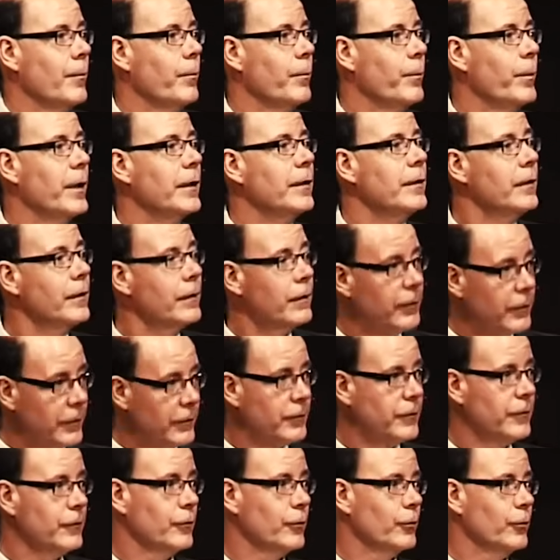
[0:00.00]
But
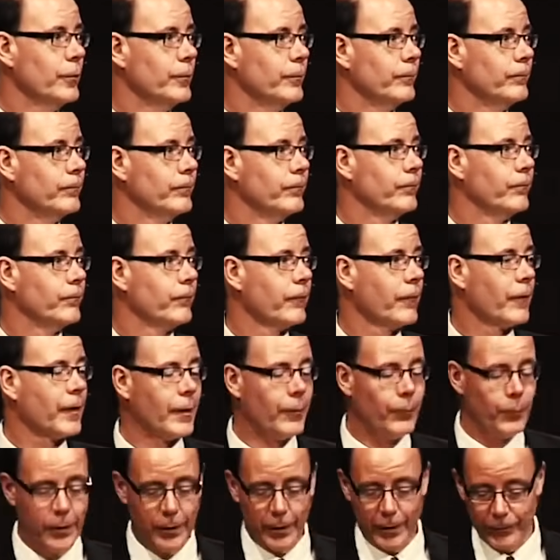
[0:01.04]
listen to him
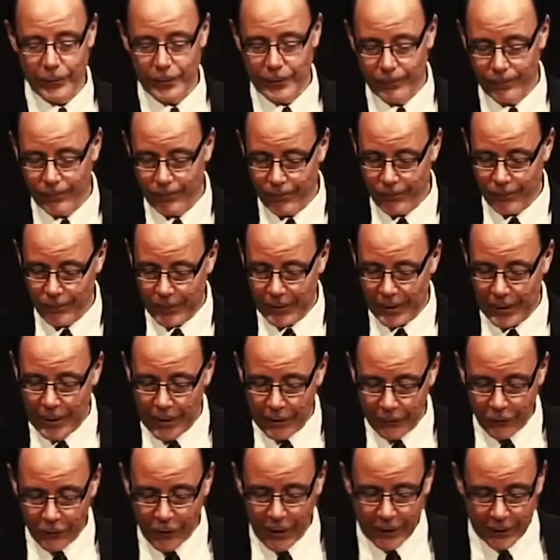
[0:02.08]
beloved.
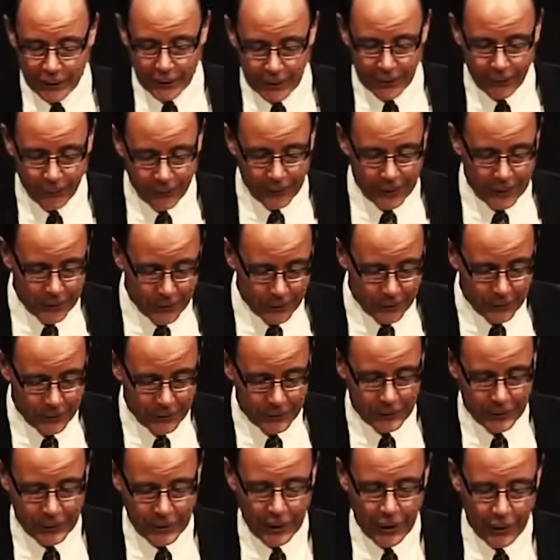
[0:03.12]
And finally,
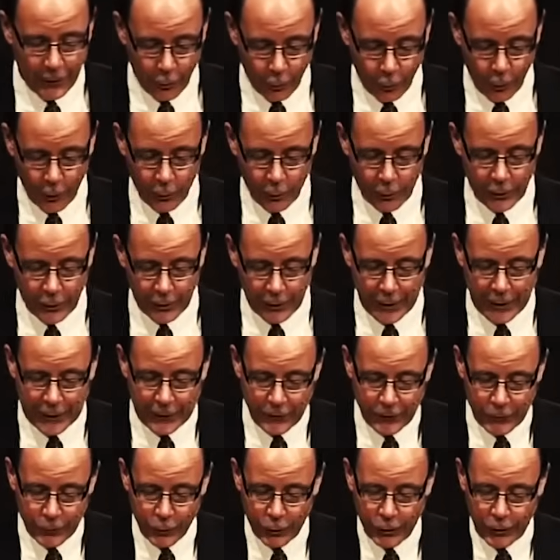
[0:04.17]
here's what we're looking at
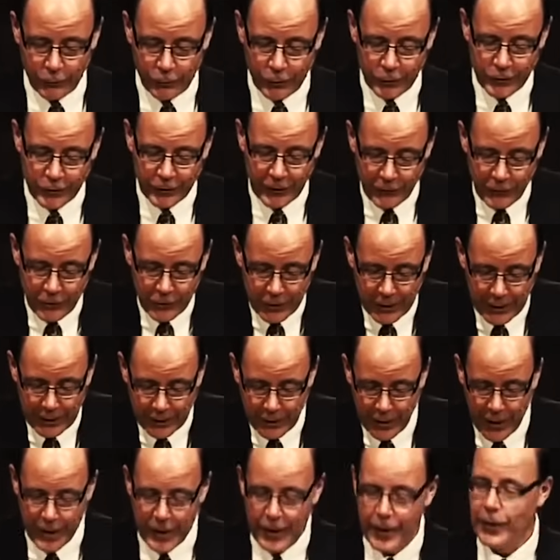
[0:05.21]
this morning, verse
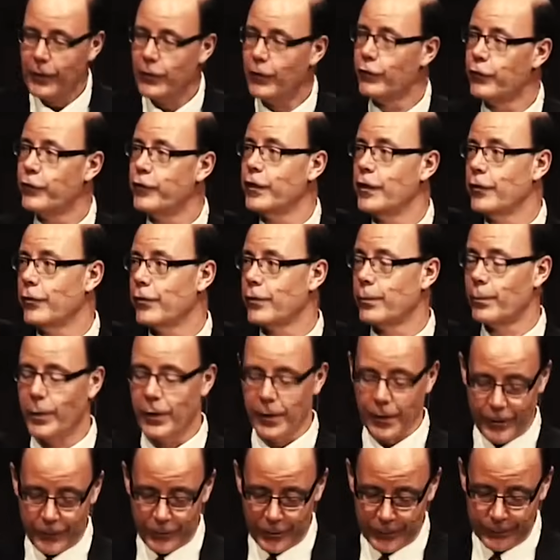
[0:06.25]
17. The fifth
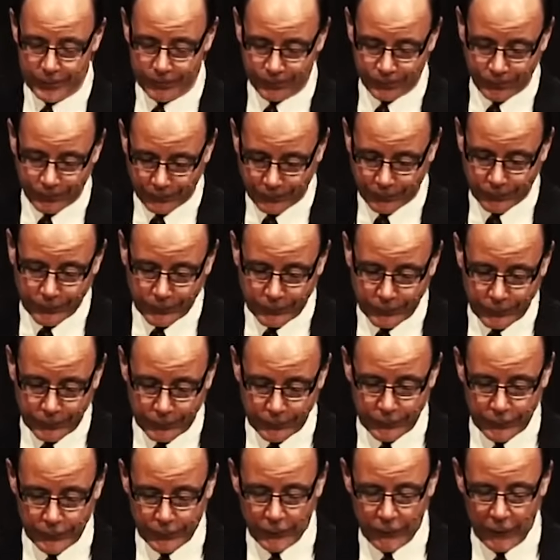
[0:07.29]
beloved.
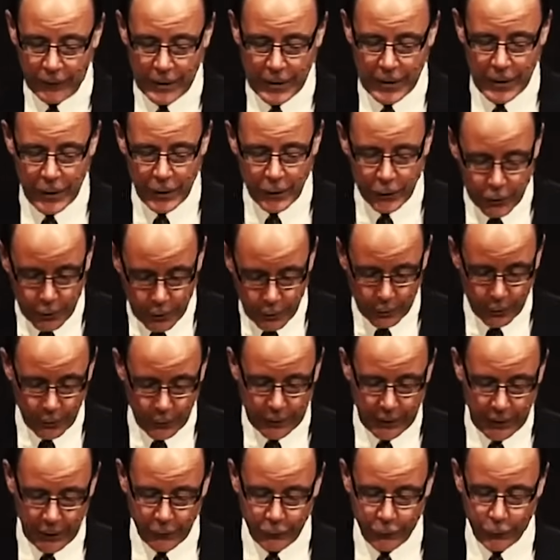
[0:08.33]
You,
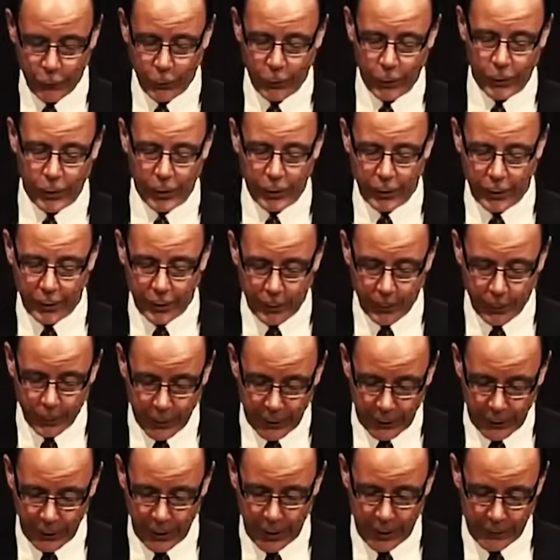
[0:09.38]
therefore,
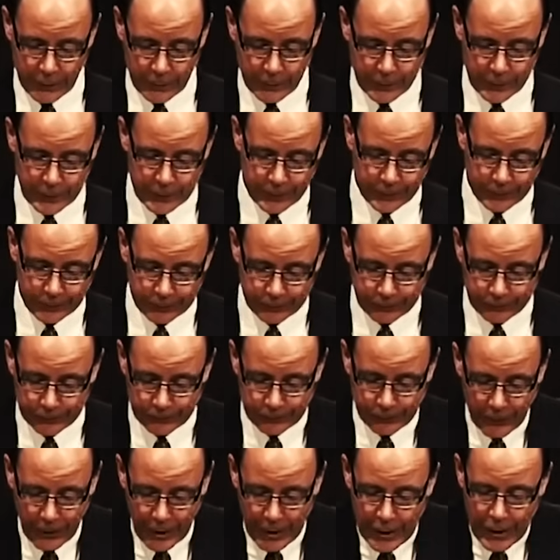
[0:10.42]
beloved,
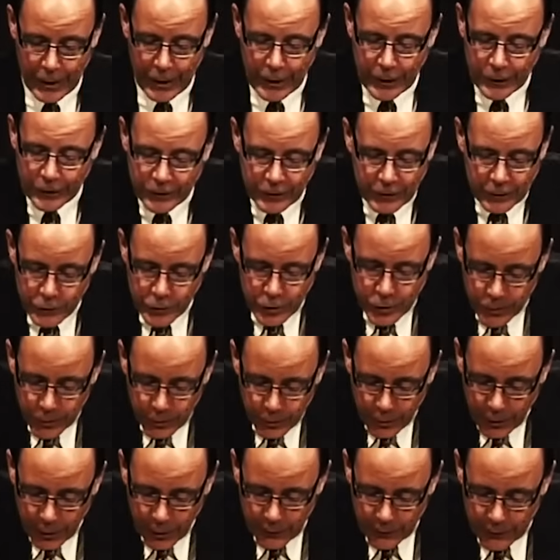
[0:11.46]
since
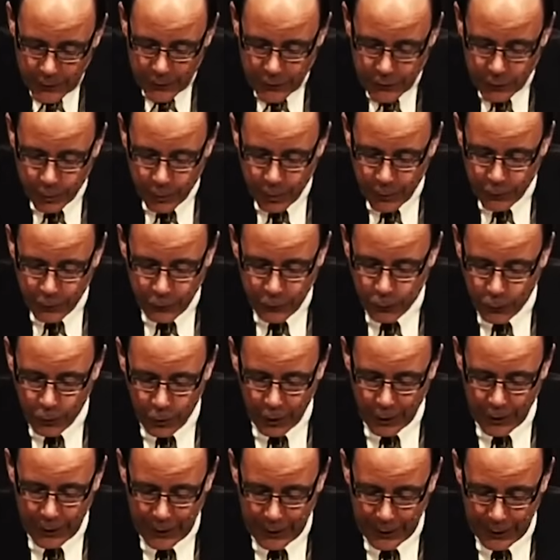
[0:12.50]
you know this
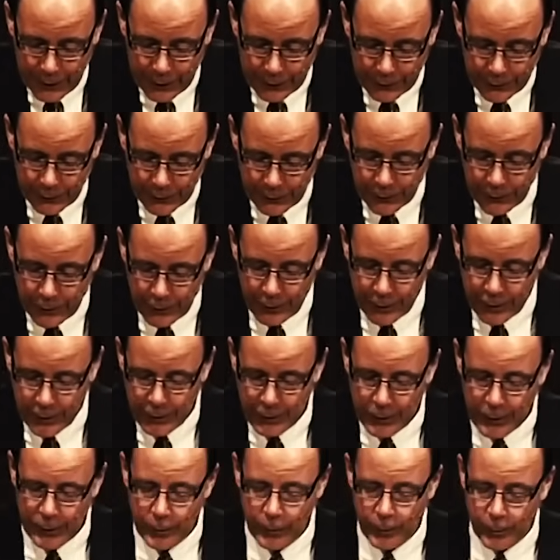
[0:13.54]
beforehand,
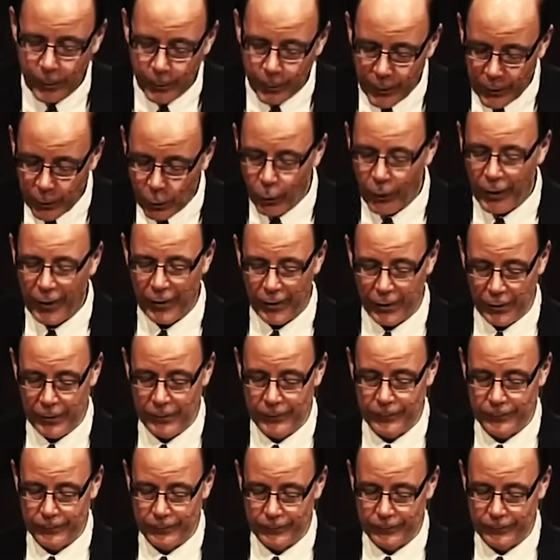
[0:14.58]
beware.